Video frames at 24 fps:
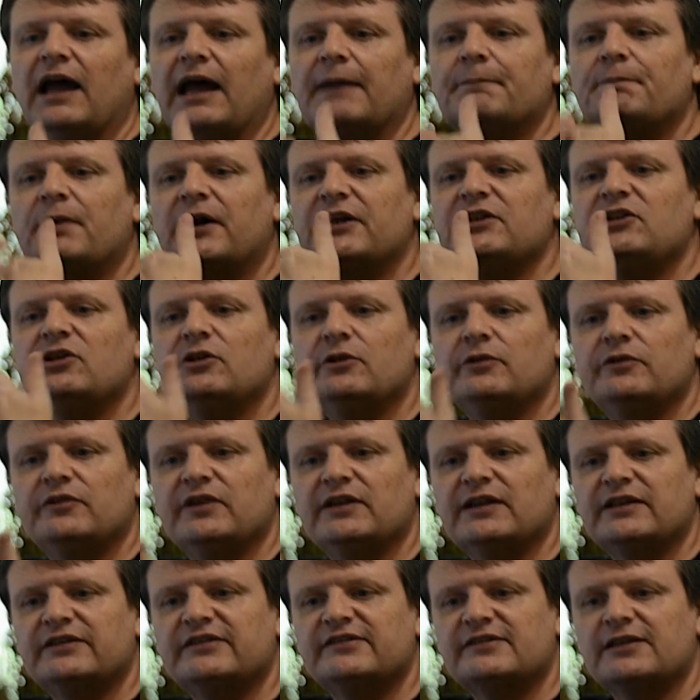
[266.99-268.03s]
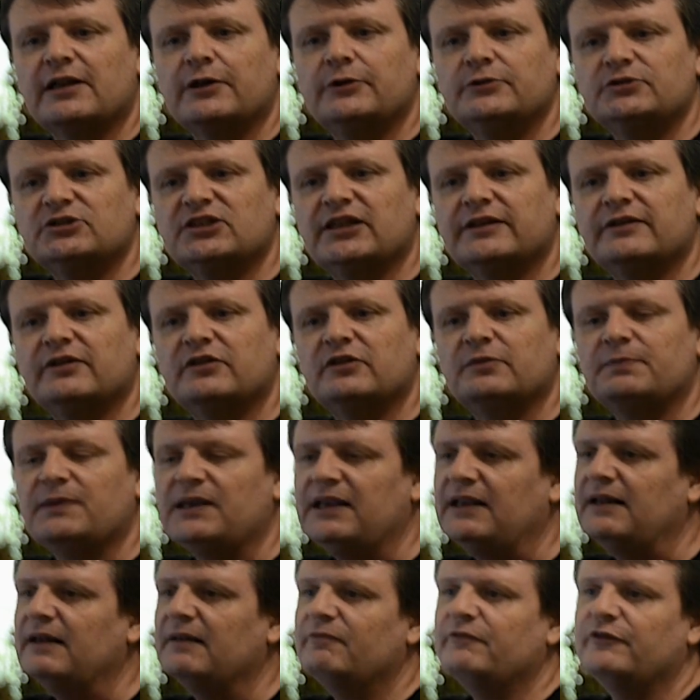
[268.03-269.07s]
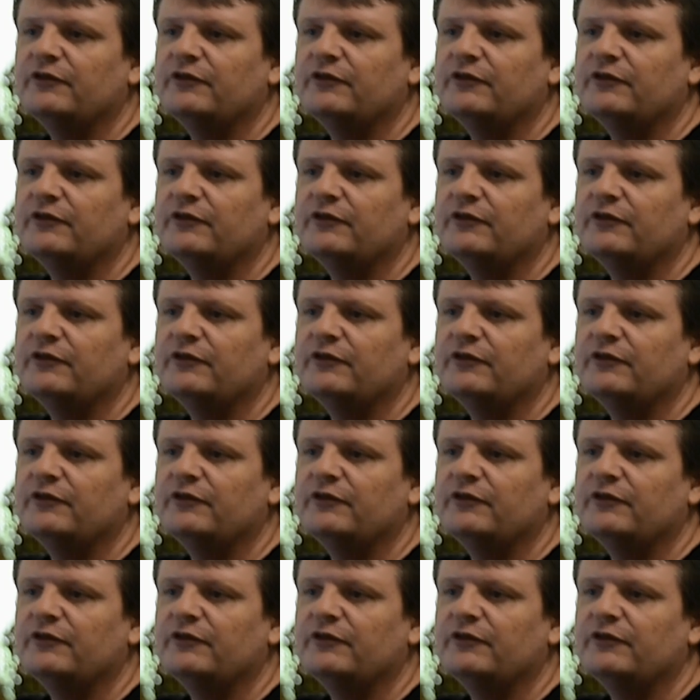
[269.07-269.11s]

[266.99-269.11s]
And by using a slow shutter speed,